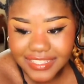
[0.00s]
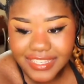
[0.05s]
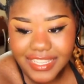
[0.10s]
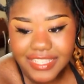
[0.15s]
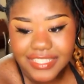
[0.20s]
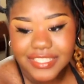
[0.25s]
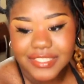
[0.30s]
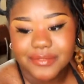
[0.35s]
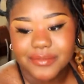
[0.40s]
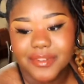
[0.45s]

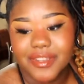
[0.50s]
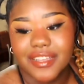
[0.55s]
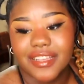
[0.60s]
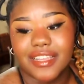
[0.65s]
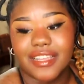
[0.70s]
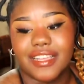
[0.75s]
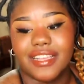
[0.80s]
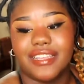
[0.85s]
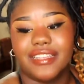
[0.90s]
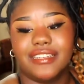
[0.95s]
Next
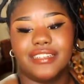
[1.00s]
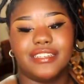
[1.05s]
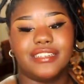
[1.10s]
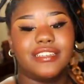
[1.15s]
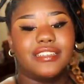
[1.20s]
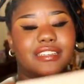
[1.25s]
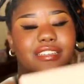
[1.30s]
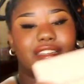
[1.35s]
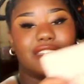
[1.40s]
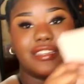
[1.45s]
one.
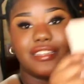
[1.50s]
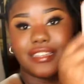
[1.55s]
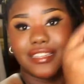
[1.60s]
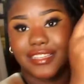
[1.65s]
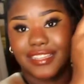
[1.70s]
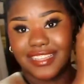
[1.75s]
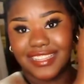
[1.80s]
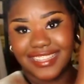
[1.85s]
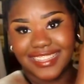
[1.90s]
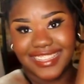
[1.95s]

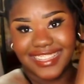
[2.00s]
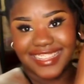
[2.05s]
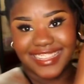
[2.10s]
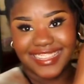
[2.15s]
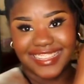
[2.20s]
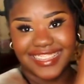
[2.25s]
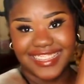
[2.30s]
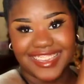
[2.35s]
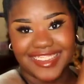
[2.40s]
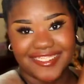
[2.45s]

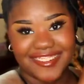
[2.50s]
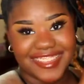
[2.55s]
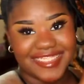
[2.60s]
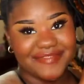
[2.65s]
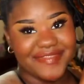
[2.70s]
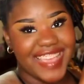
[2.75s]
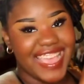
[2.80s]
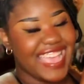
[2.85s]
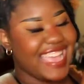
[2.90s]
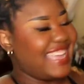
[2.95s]

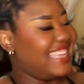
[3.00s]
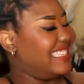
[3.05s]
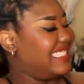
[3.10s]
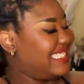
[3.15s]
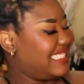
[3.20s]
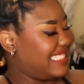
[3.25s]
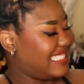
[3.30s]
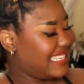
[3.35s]
Going Matte.